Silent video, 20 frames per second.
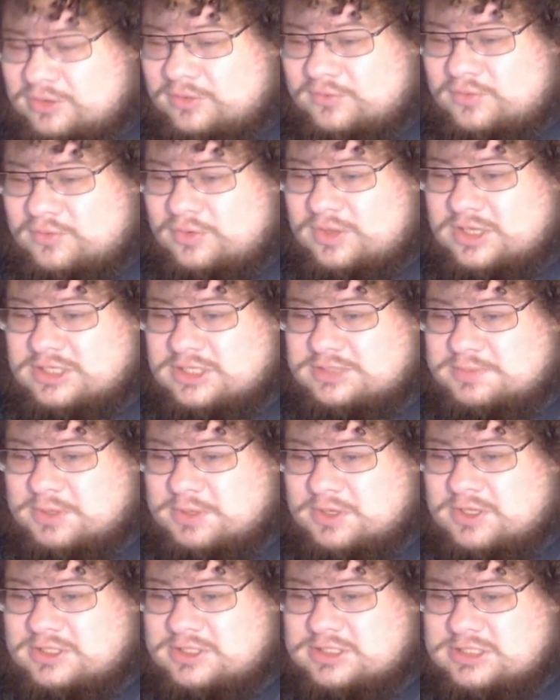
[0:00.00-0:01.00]
it for the
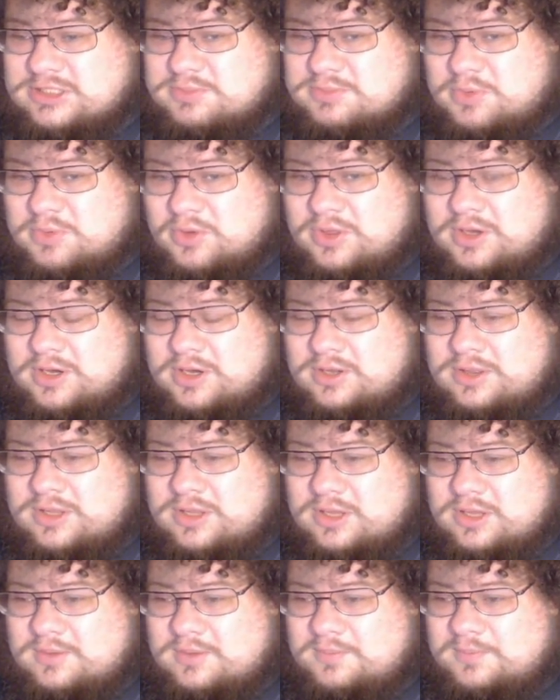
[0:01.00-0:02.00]
experiences more than
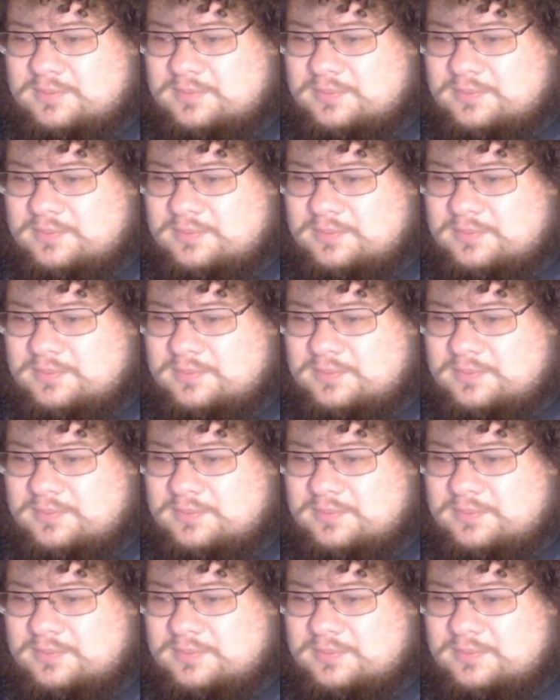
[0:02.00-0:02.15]
anything.